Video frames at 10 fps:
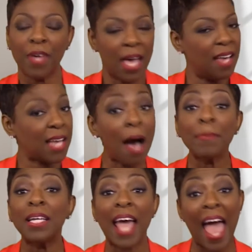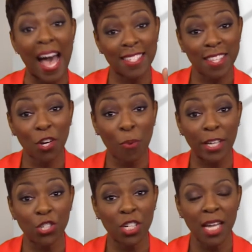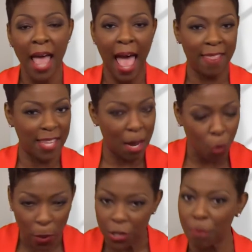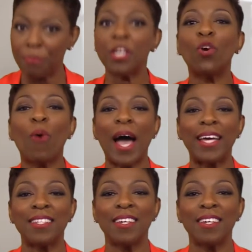is I'm going to ask the question and then I'm going to be quiet.